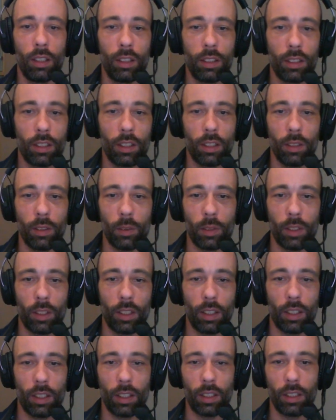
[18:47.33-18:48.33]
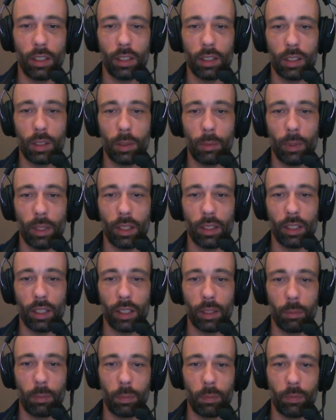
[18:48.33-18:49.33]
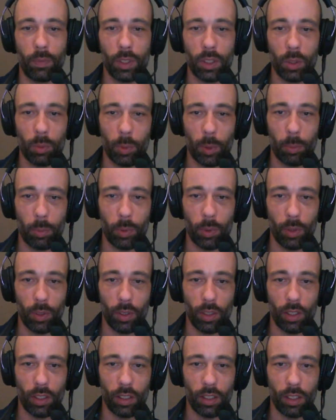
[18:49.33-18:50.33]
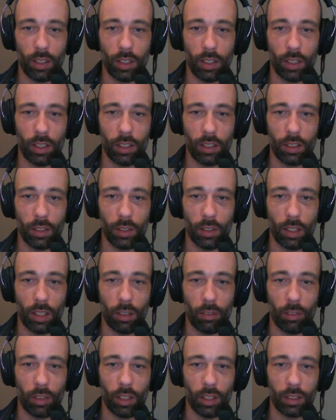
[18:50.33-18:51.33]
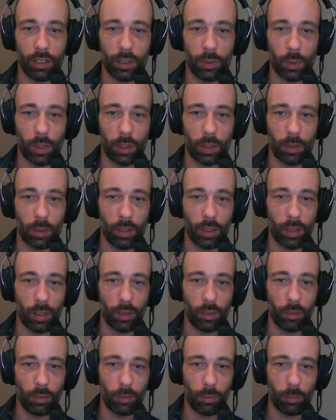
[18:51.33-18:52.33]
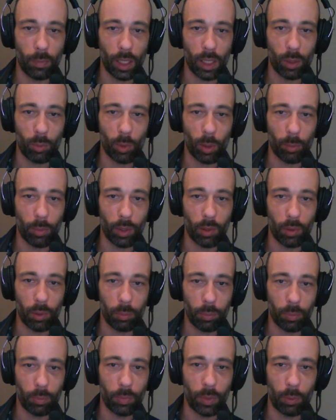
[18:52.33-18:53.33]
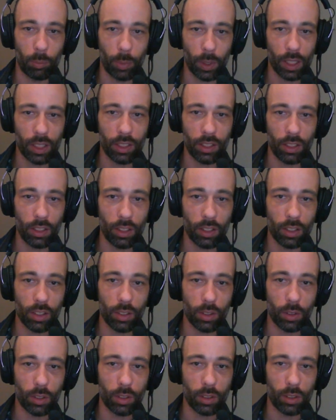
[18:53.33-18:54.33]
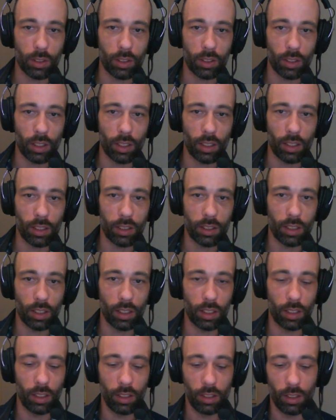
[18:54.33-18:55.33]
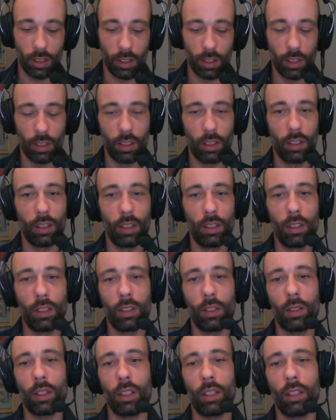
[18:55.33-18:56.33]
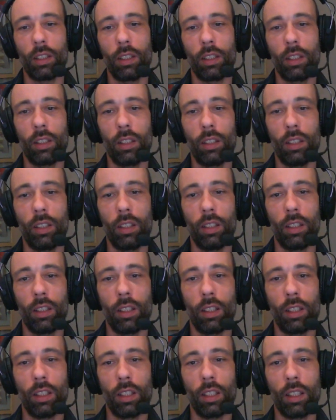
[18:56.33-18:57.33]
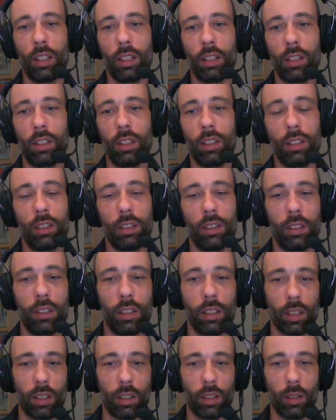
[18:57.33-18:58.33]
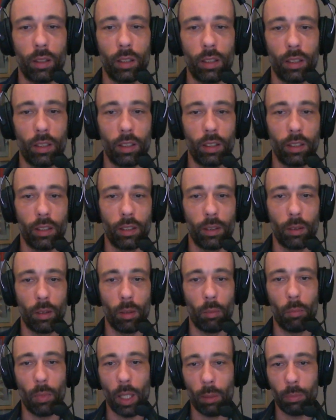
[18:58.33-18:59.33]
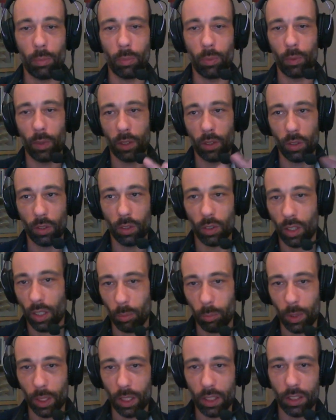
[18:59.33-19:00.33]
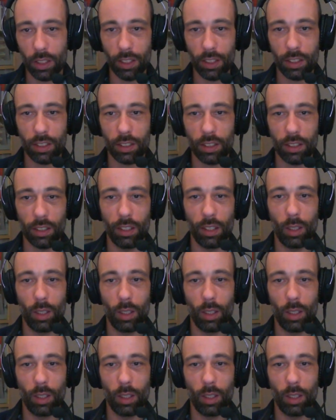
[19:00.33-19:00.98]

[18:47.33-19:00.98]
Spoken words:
So this is about like visual people. They have a lot with the mind mapping with pictures. You could say it's a collage, like a map with all kind of pictures.